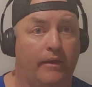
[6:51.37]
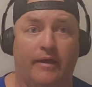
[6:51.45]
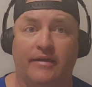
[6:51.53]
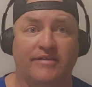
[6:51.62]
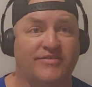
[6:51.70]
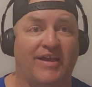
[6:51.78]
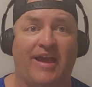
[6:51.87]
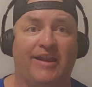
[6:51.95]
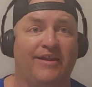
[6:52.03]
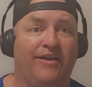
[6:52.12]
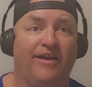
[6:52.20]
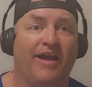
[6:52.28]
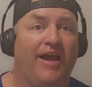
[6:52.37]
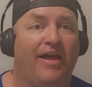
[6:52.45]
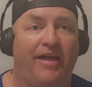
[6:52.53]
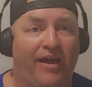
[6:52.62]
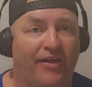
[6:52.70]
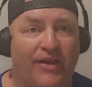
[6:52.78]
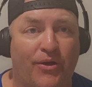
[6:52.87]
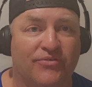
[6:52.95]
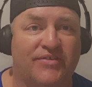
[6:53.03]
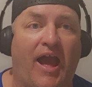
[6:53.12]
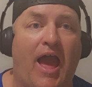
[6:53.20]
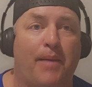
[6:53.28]
He was
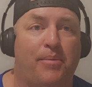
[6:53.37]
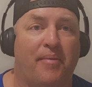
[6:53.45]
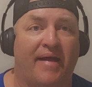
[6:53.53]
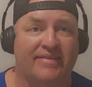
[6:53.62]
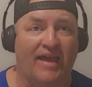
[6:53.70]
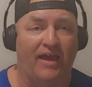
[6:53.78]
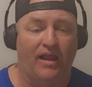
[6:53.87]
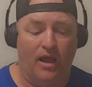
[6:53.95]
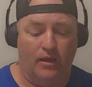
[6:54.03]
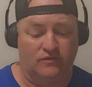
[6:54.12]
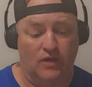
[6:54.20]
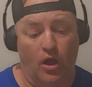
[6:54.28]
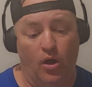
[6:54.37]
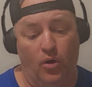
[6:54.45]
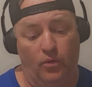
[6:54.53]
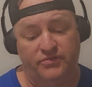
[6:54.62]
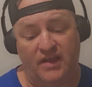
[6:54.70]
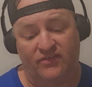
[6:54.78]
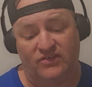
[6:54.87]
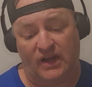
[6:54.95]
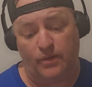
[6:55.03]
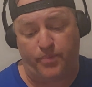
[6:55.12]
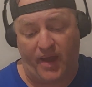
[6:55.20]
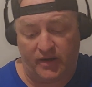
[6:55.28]
not happy about that. So DC
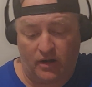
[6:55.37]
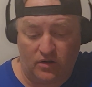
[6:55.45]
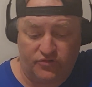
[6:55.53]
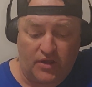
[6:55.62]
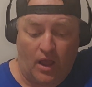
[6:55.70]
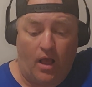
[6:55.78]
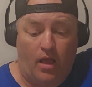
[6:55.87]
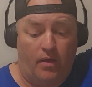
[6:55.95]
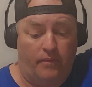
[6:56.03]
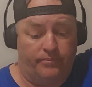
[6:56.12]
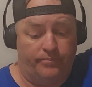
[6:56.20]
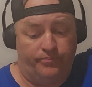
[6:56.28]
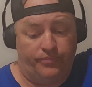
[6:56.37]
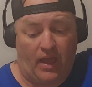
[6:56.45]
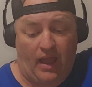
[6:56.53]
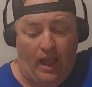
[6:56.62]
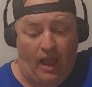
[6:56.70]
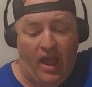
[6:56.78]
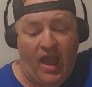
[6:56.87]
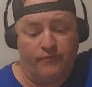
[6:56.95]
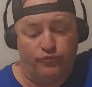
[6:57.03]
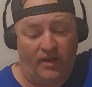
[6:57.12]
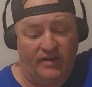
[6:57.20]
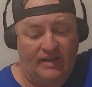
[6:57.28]
Defenders, I
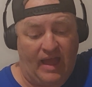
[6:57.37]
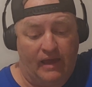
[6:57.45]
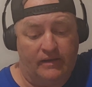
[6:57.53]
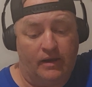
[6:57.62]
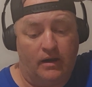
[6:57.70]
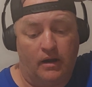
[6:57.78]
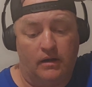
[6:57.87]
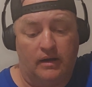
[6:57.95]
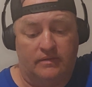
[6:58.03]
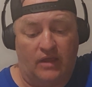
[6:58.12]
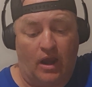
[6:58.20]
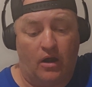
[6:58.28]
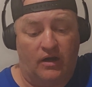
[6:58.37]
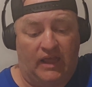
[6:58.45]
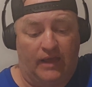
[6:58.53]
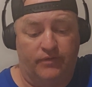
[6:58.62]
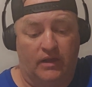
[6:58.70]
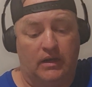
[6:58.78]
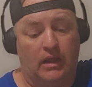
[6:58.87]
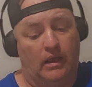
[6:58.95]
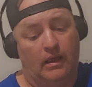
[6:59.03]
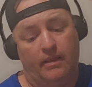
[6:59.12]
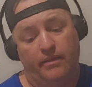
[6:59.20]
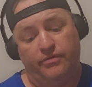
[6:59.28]
have written down here, if they are given
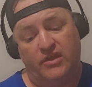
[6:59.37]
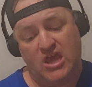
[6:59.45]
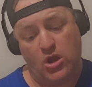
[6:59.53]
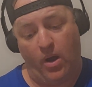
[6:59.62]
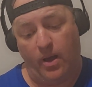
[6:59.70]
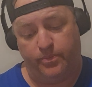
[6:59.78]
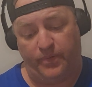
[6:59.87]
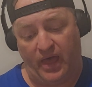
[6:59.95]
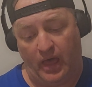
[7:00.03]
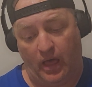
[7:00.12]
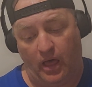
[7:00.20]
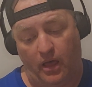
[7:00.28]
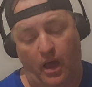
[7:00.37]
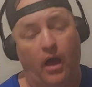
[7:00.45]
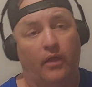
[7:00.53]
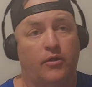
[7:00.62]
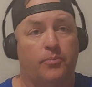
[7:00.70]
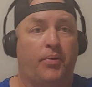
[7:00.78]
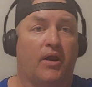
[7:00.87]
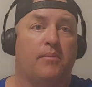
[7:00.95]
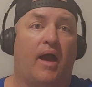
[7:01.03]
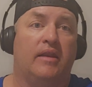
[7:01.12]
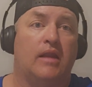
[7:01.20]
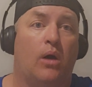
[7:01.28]
the UFL, they're put them
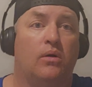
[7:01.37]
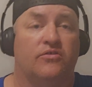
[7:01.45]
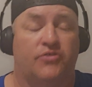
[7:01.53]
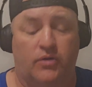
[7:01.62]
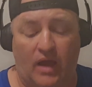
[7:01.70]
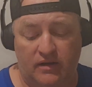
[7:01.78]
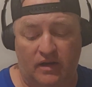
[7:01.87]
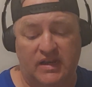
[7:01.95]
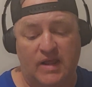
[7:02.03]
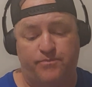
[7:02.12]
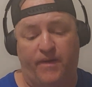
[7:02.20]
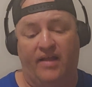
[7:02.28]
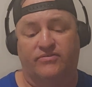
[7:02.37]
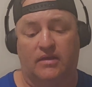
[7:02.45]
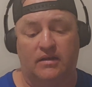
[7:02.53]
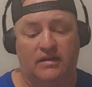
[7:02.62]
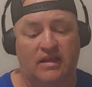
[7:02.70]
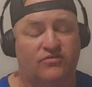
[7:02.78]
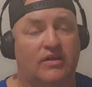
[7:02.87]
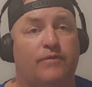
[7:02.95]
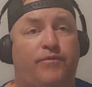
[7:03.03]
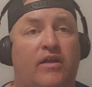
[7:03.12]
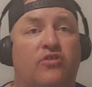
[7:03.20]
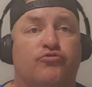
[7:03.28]
on notice. Okay, the defense of the DC
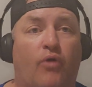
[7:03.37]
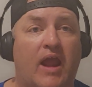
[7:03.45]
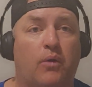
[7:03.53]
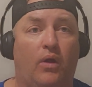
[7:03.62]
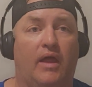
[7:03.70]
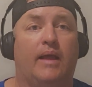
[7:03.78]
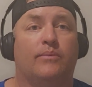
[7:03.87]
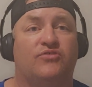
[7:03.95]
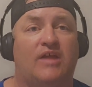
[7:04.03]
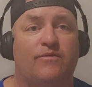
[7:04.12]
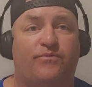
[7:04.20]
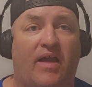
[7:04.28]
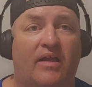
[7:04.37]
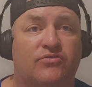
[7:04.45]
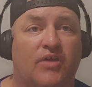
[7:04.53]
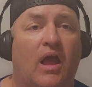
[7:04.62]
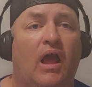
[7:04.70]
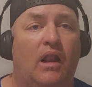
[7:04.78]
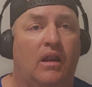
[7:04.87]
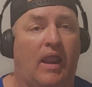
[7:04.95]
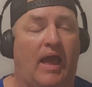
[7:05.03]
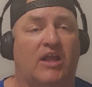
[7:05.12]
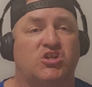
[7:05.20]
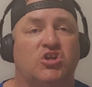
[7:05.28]
Defenders, Greg Williams' defense,
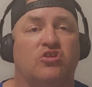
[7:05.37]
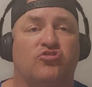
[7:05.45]
last year